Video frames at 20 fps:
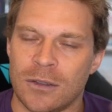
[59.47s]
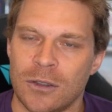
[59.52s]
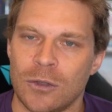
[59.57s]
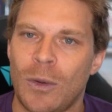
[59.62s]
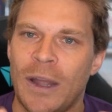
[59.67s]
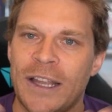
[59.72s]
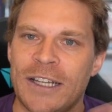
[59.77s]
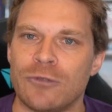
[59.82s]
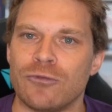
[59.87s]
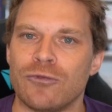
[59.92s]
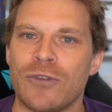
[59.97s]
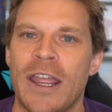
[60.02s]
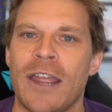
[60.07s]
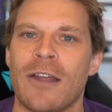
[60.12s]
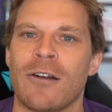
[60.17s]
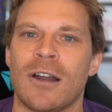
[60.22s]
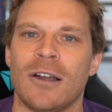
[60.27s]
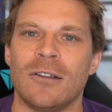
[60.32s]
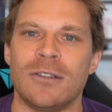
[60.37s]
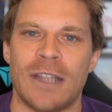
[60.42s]
Quite
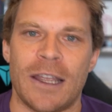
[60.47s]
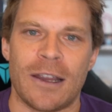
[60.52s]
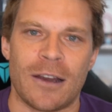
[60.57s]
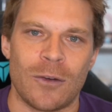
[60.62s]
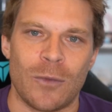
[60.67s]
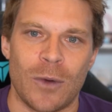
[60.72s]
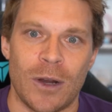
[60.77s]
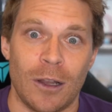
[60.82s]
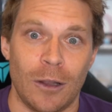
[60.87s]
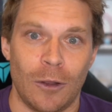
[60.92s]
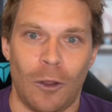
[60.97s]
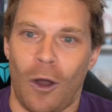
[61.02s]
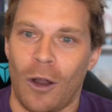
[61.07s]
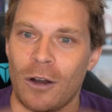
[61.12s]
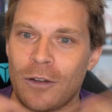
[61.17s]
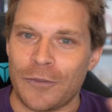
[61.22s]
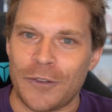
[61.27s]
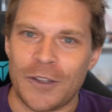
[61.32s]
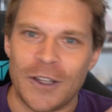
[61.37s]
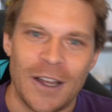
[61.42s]
rare out there, where a
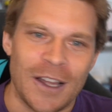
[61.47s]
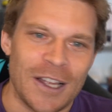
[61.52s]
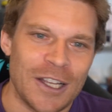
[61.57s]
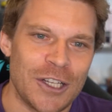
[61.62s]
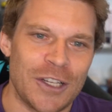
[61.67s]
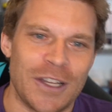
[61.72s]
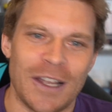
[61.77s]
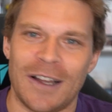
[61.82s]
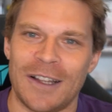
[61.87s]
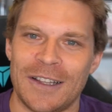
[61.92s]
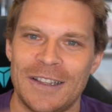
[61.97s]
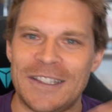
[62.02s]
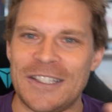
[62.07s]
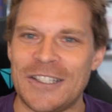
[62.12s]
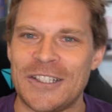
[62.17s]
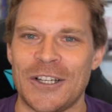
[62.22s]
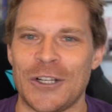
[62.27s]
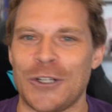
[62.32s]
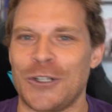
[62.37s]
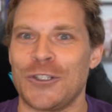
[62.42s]
lot of the
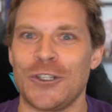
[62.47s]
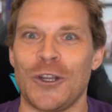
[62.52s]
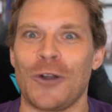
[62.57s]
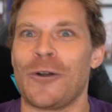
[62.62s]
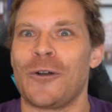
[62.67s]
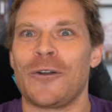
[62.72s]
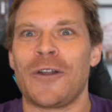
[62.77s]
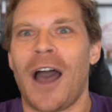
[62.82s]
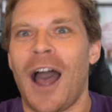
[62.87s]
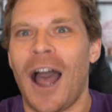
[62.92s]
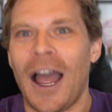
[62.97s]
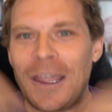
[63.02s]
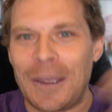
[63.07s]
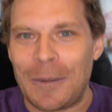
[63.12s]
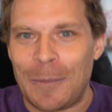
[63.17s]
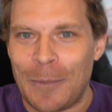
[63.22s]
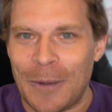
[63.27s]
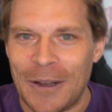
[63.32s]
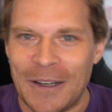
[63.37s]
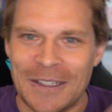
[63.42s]
discussions are on
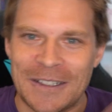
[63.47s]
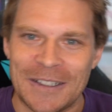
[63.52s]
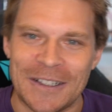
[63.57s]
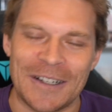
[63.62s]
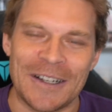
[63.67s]
hype and